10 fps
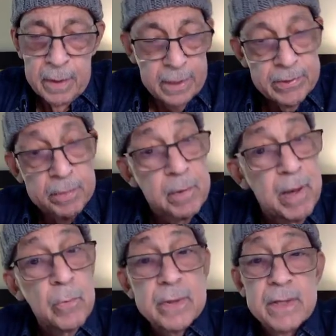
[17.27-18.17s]
except
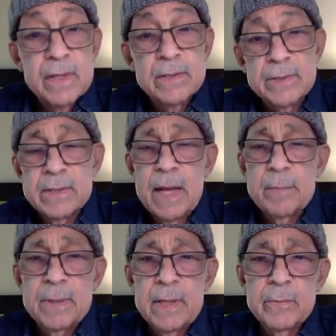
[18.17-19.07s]
about one thing that just
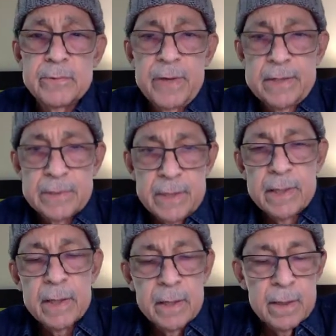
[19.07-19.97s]
happened that was fascinating.